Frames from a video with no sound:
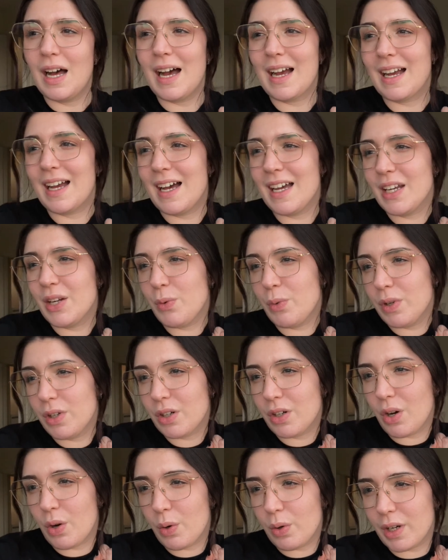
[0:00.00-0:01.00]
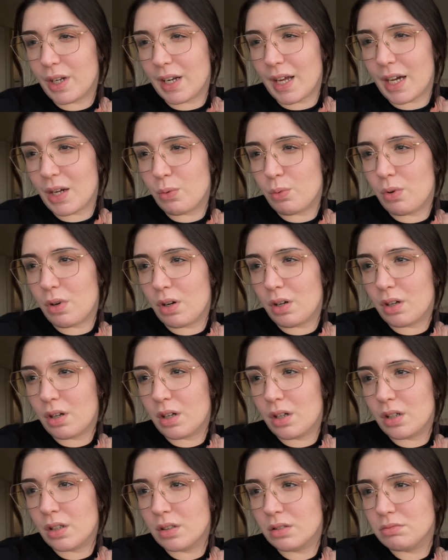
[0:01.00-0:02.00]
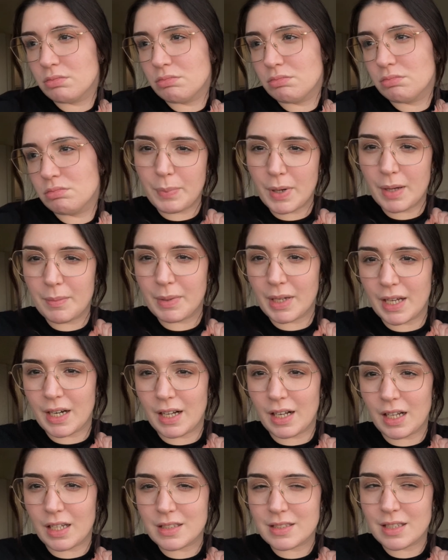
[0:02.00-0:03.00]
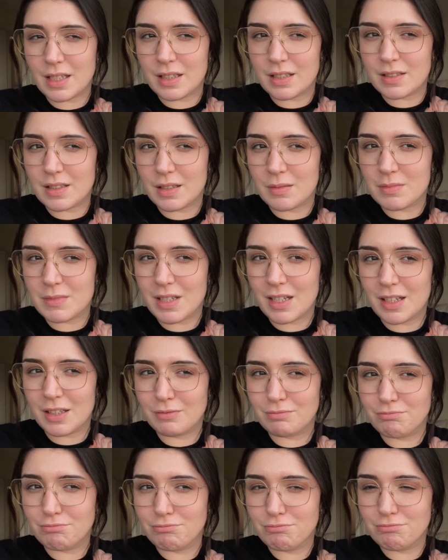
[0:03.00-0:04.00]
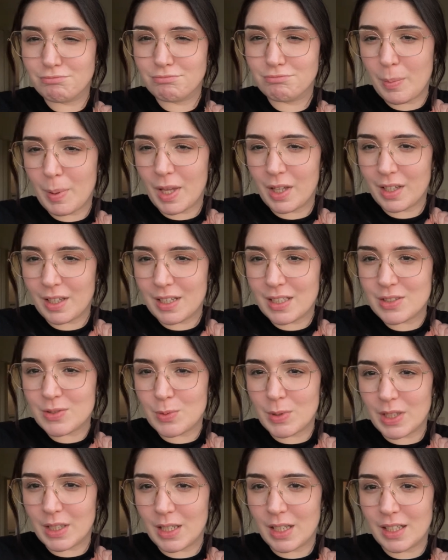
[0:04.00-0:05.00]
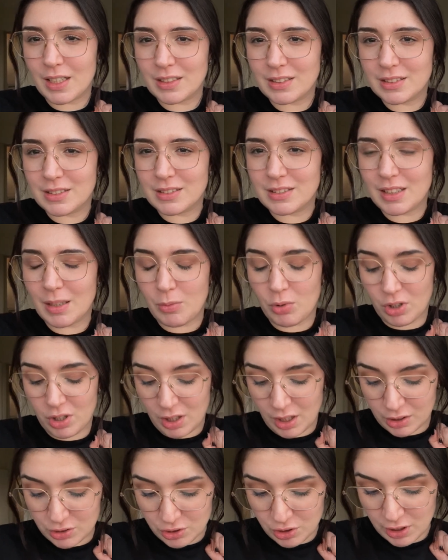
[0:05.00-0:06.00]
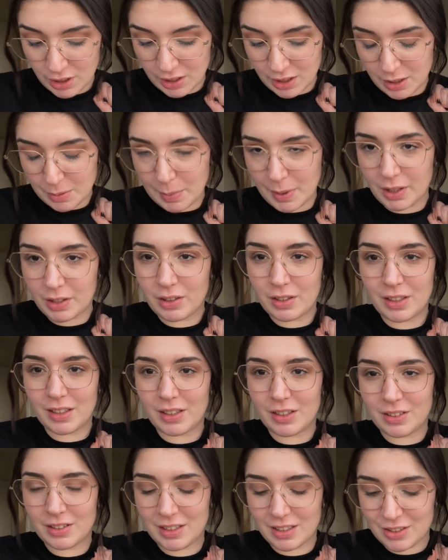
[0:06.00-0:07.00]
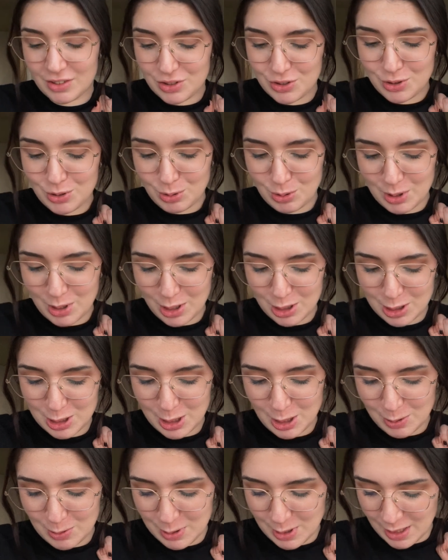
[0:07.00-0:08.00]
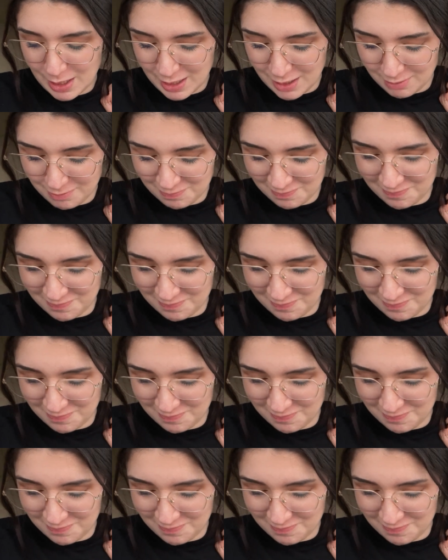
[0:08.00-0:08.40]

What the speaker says: I kind of want to go on a night walk, but I'm kind of lazy at the same time. Balcony is really nice. I'm not actually in the balcony because it's too dirty outside.